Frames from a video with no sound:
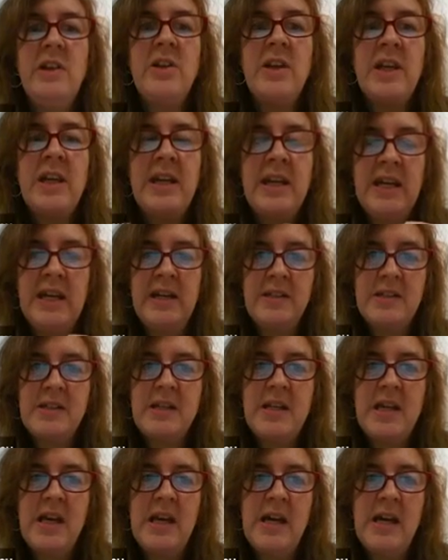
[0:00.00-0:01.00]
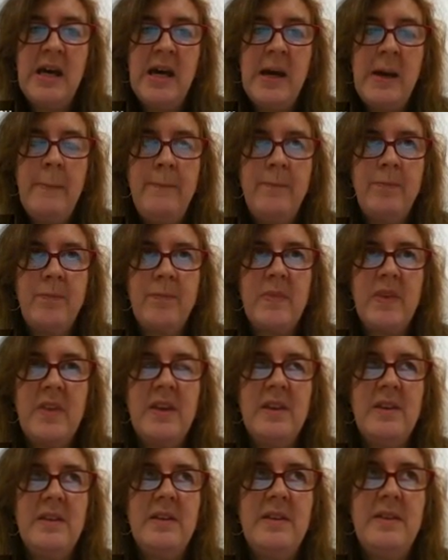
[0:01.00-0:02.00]
looking at
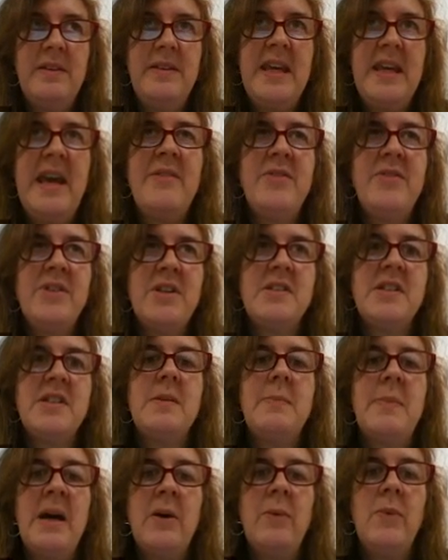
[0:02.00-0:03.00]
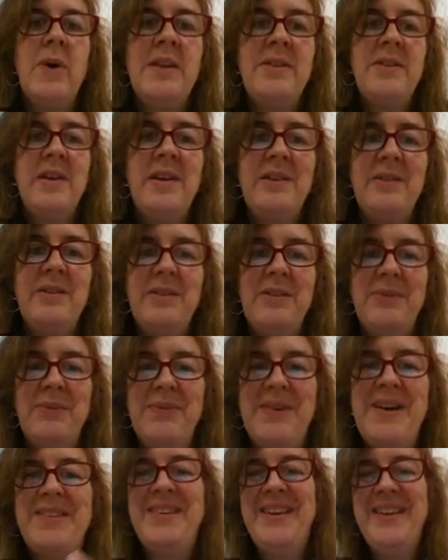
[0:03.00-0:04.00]
the evidence about
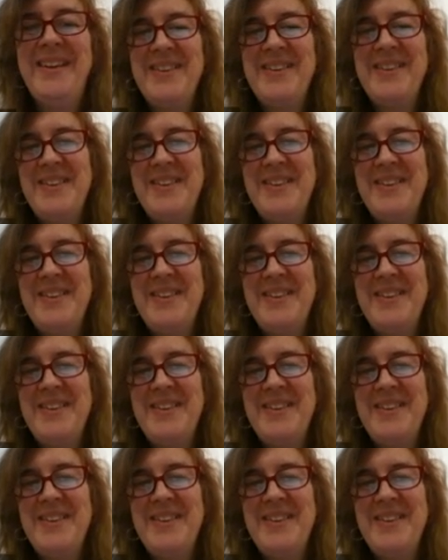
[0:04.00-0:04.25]
whether